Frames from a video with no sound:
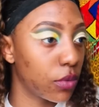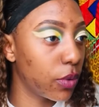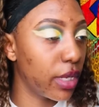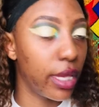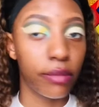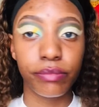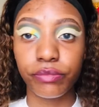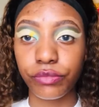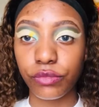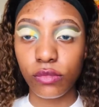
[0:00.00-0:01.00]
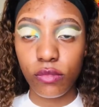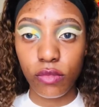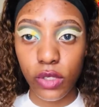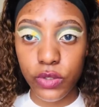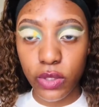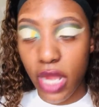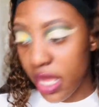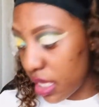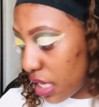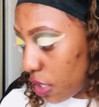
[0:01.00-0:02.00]
Okay, so now
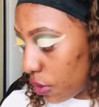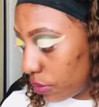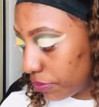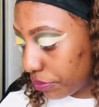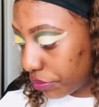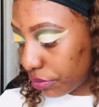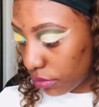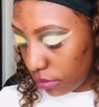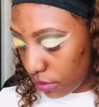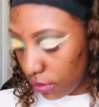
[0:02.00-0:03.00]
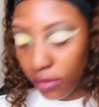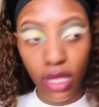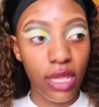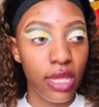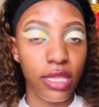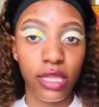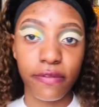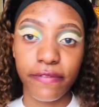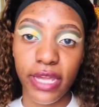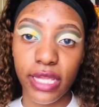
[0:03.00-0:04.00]
yellow
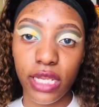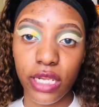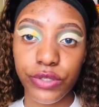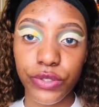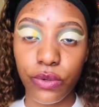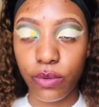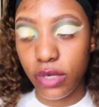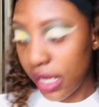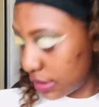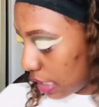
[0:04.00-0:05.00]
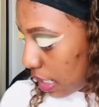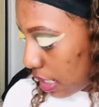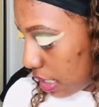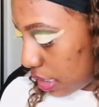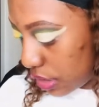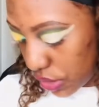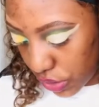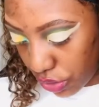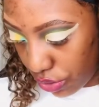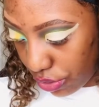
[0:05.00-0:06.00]
ngifakile. So next color
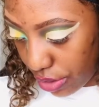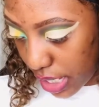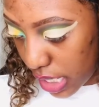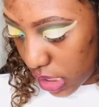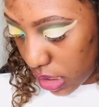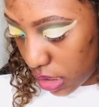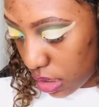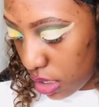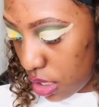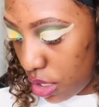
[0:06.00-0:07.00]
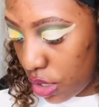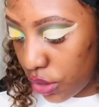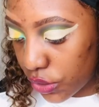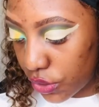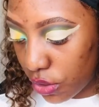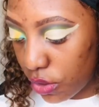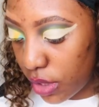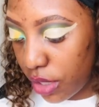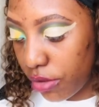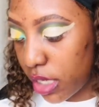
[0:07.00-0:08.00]
is red. So
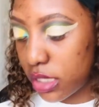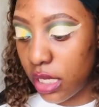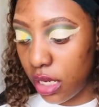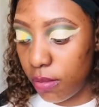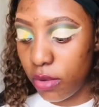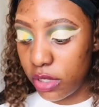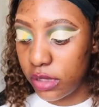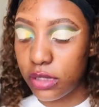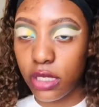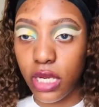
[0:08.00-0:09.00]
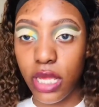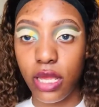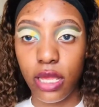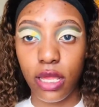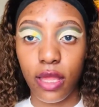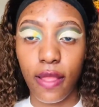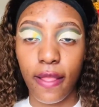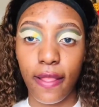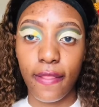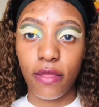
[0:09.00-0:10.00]
I red ngiyibonisile
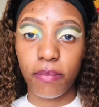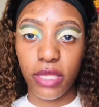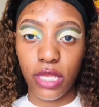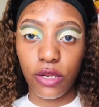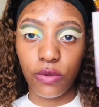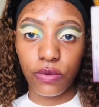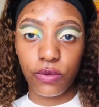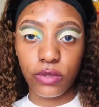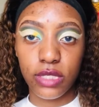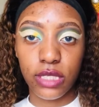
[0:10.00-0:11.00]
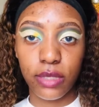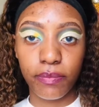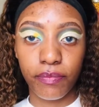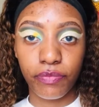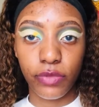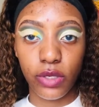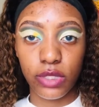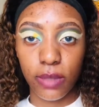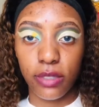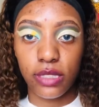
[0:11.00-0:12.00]
in the beginning ukuthi
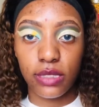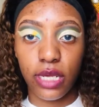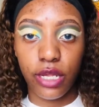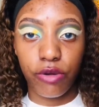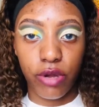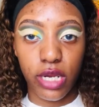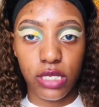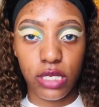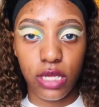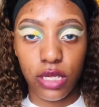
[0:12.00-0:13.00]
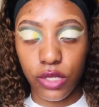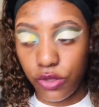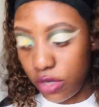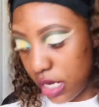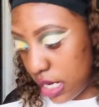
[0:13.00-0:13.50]
ngisebenzisa I red yona